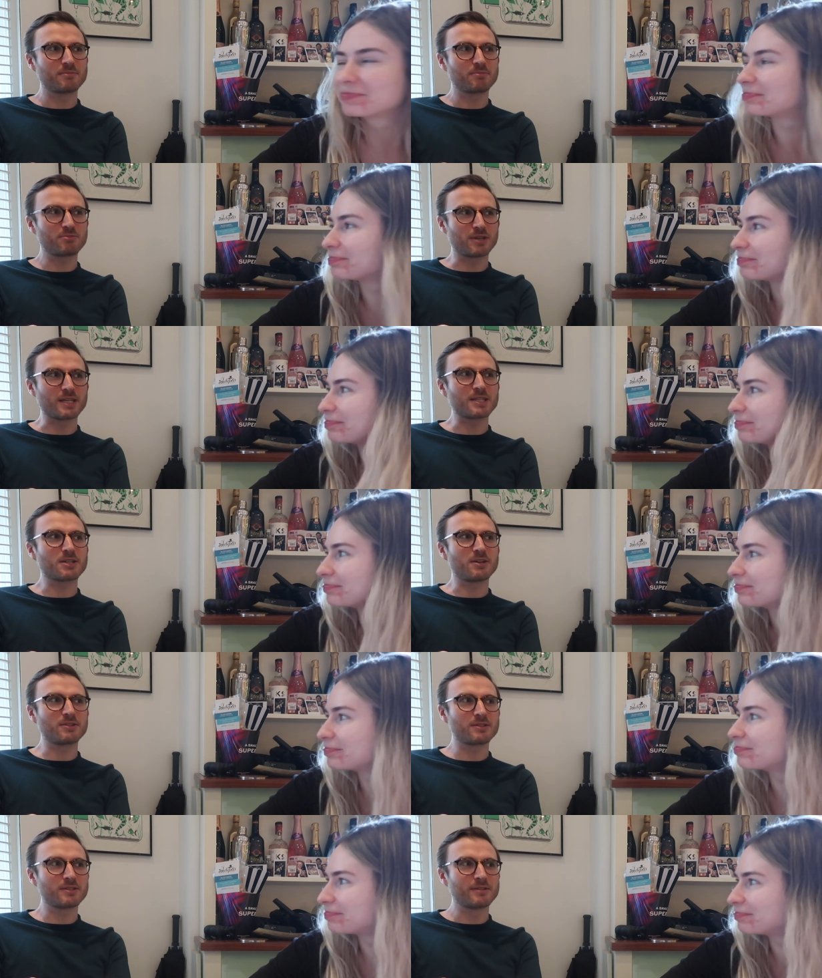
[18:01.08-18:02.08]
Speaker 1: Pretty
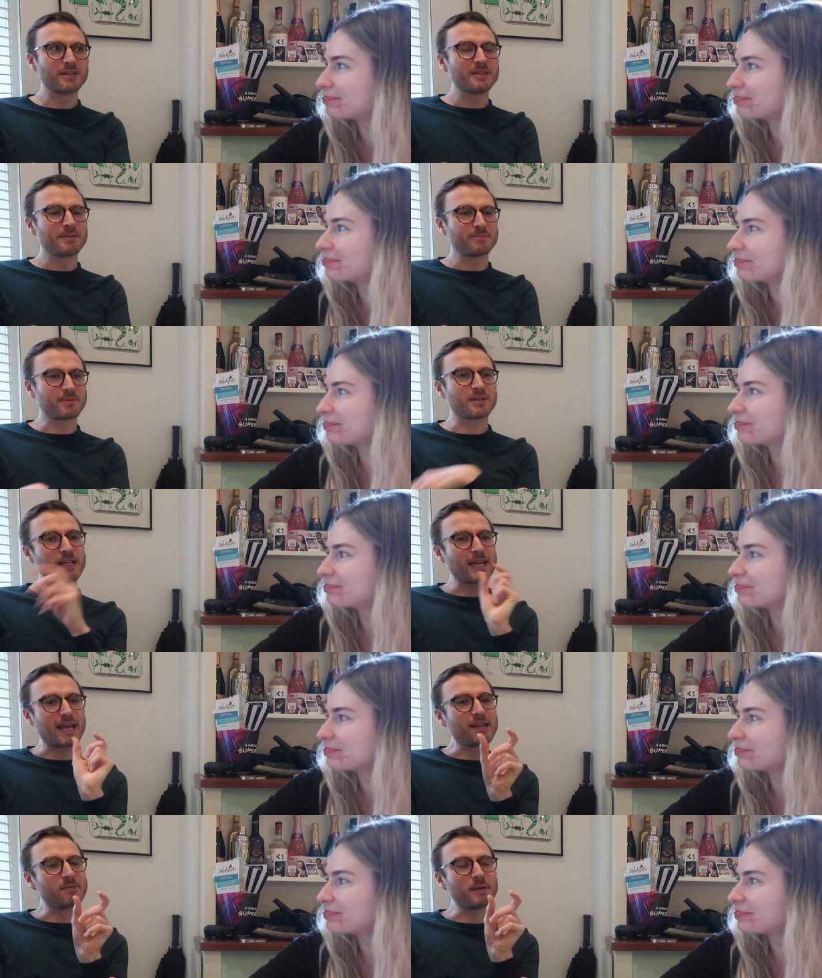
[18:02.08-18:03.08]
stodge. But
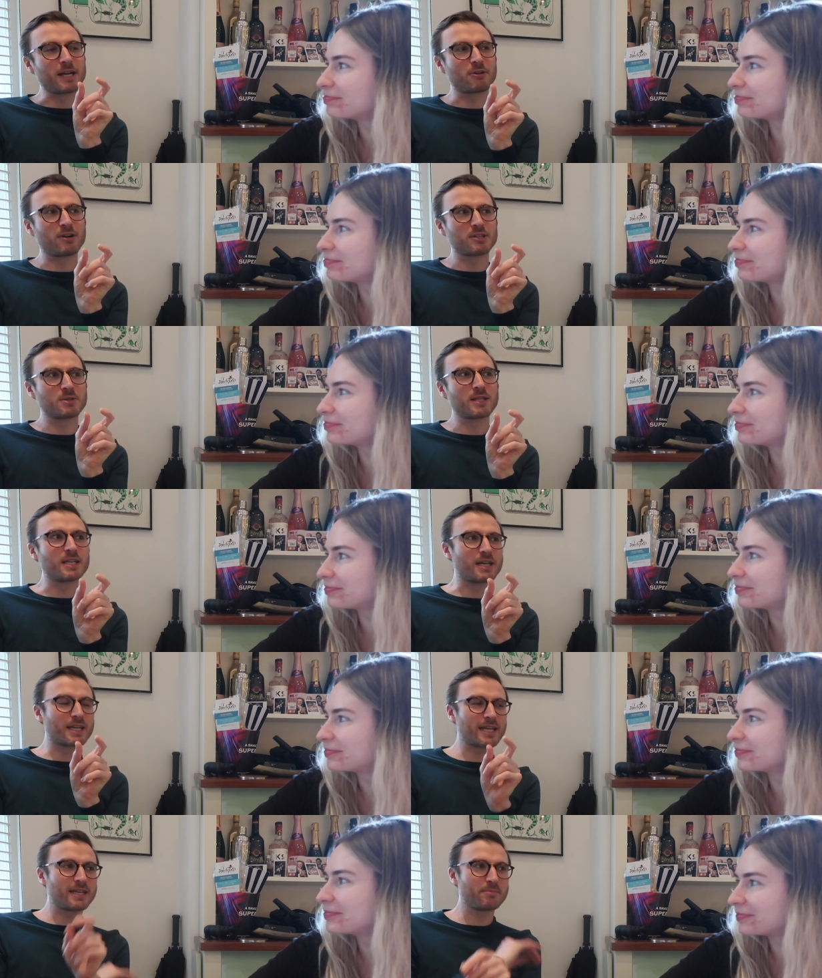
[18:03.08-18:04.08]
get a little bit of crunch with the
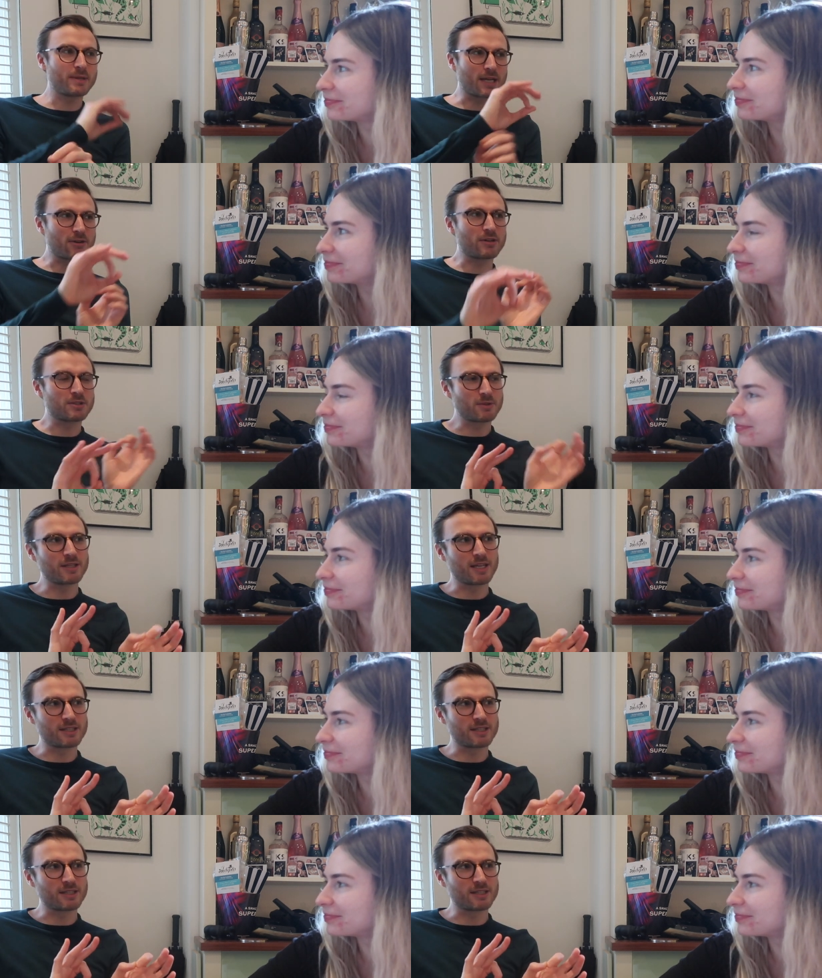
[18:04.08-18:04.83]
gherkin, bit of crunch with the